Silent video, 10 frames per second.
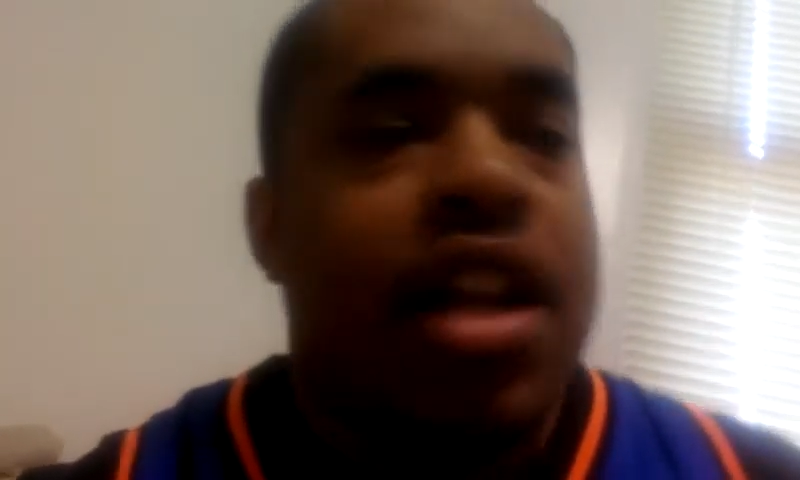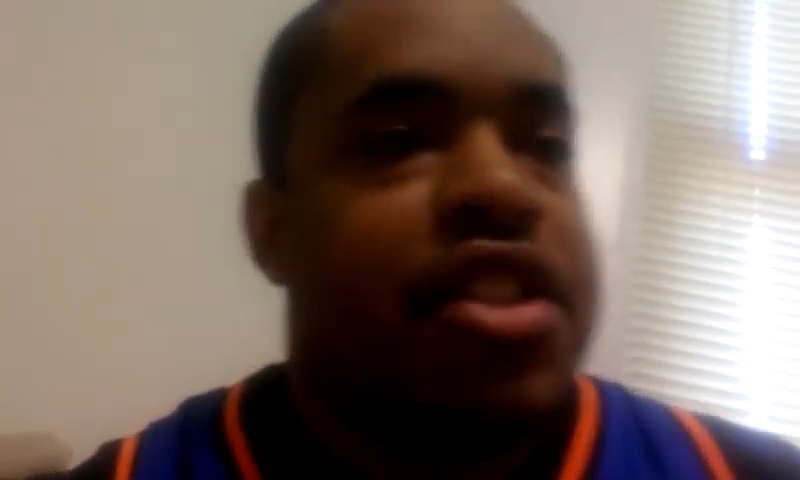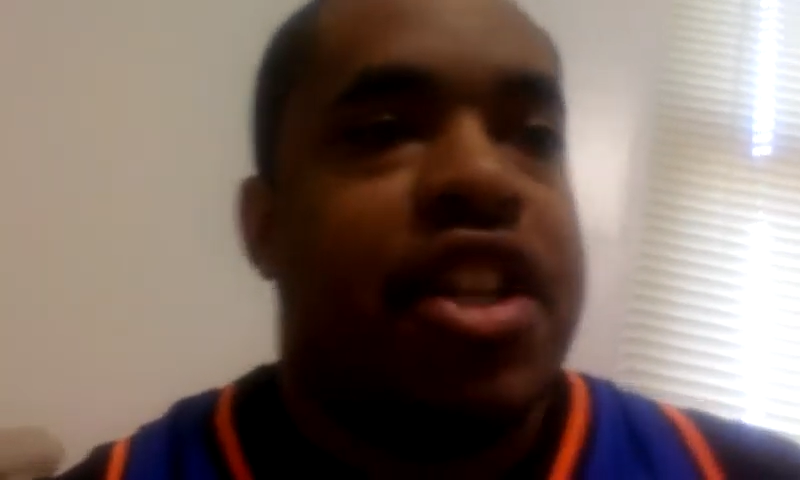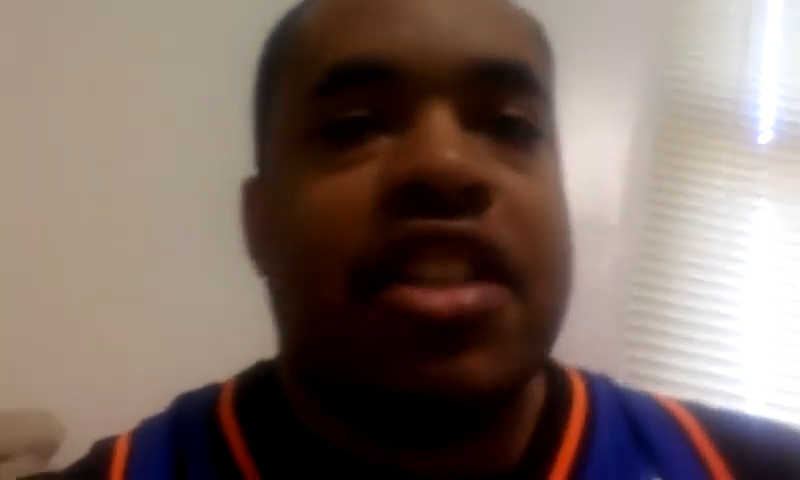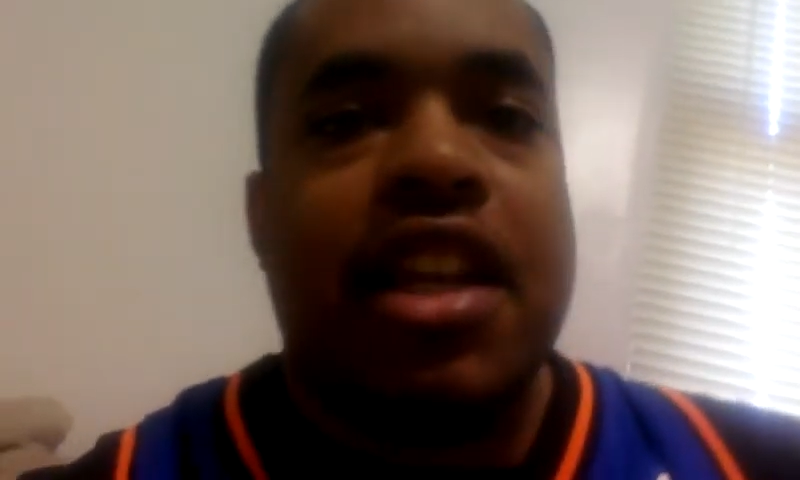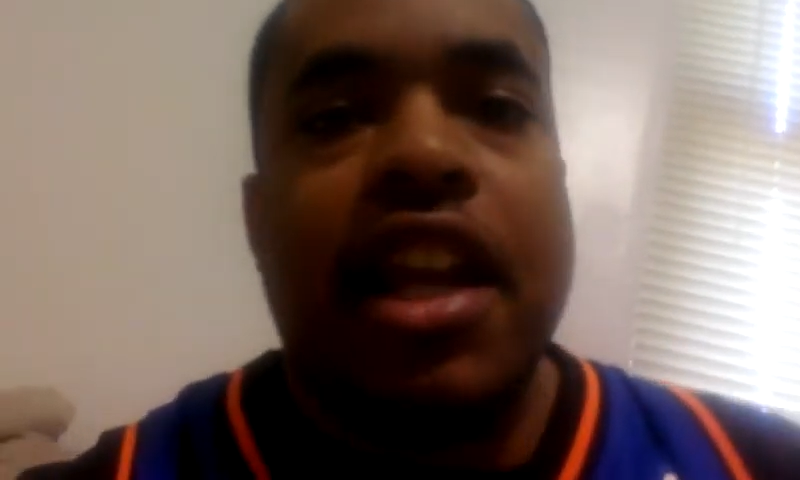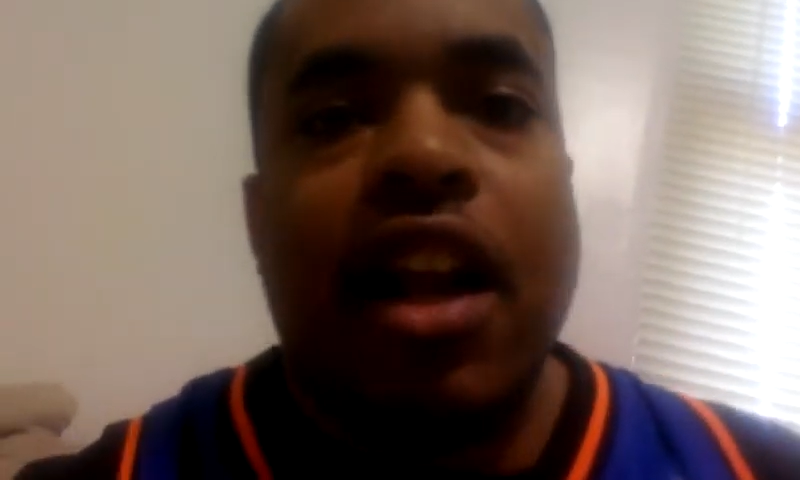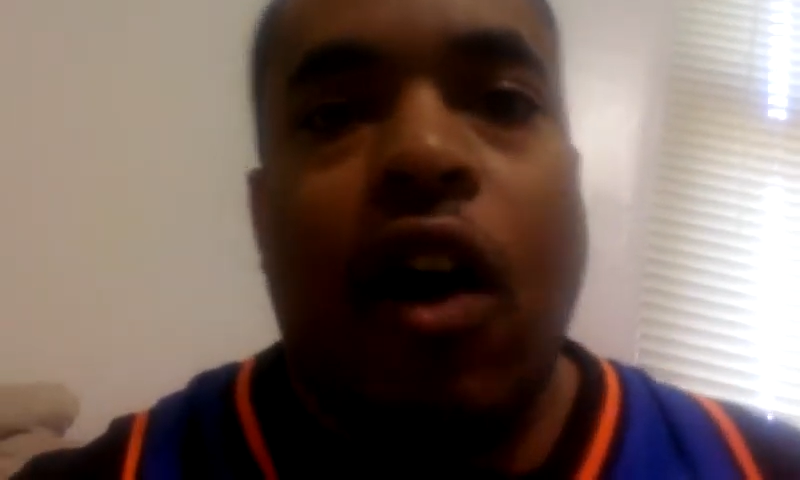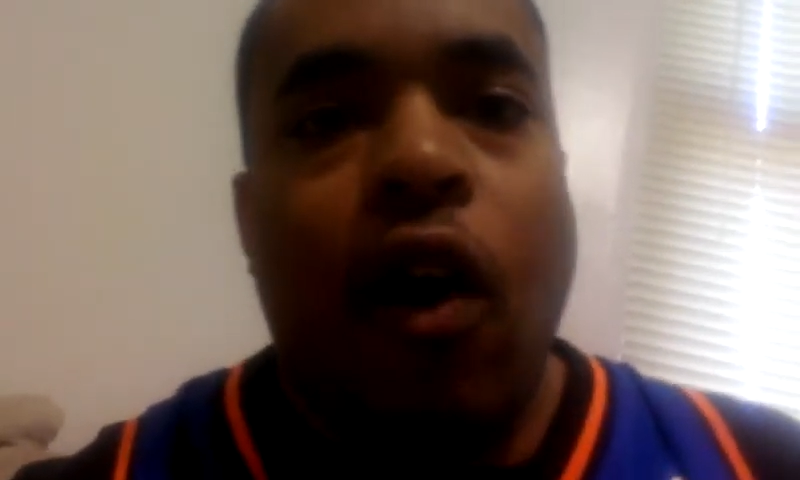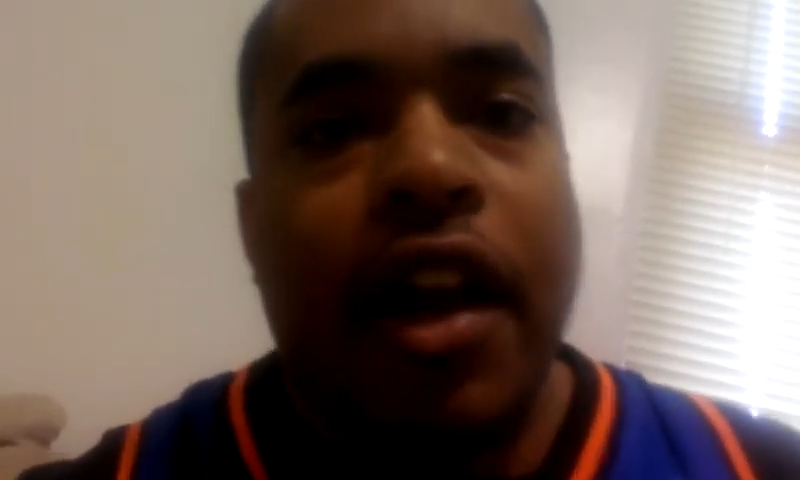just to get
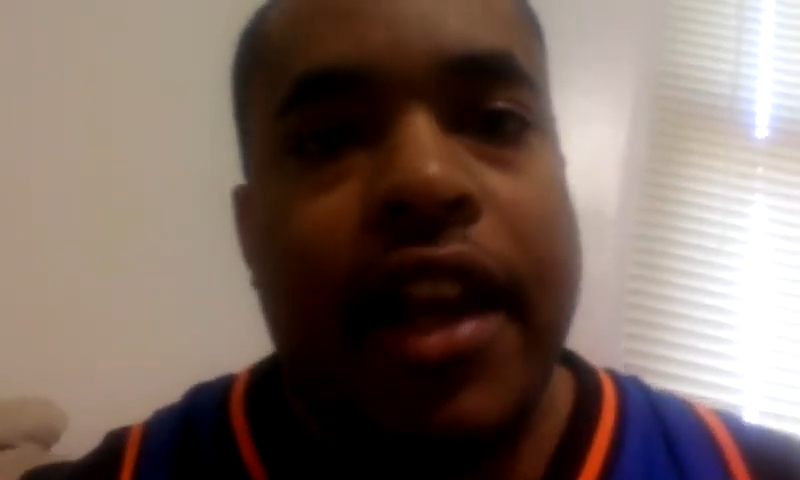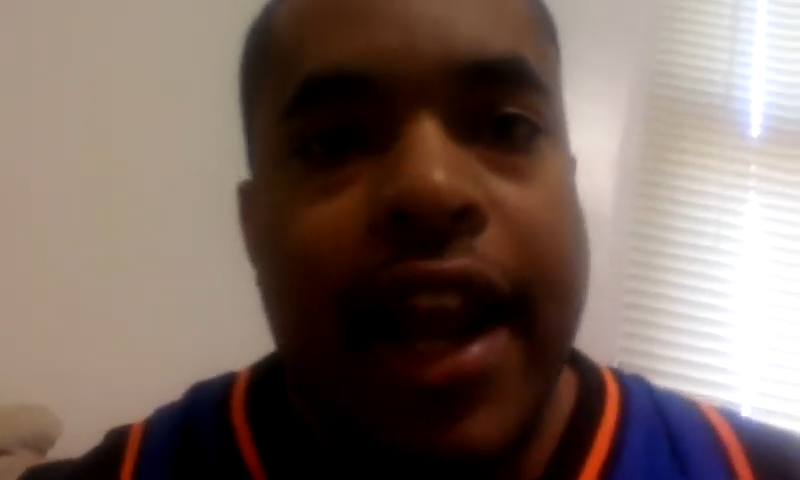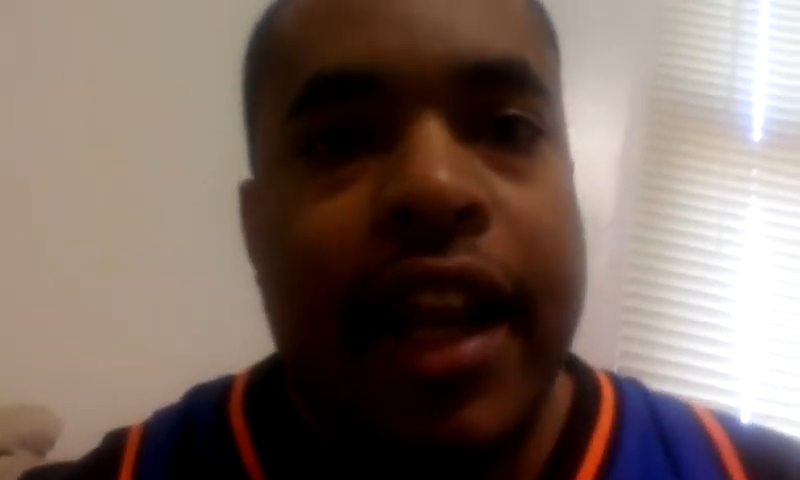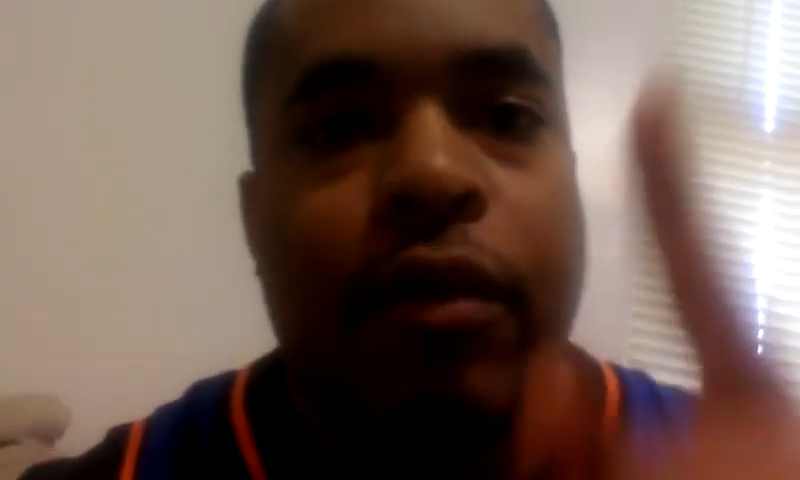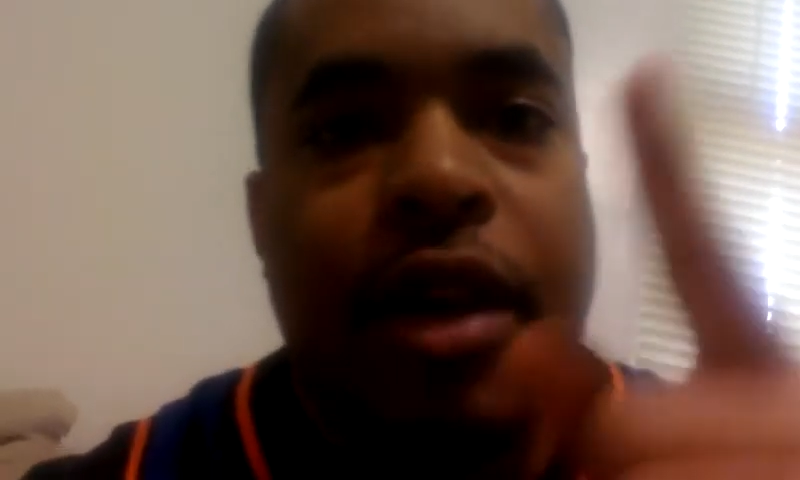an organic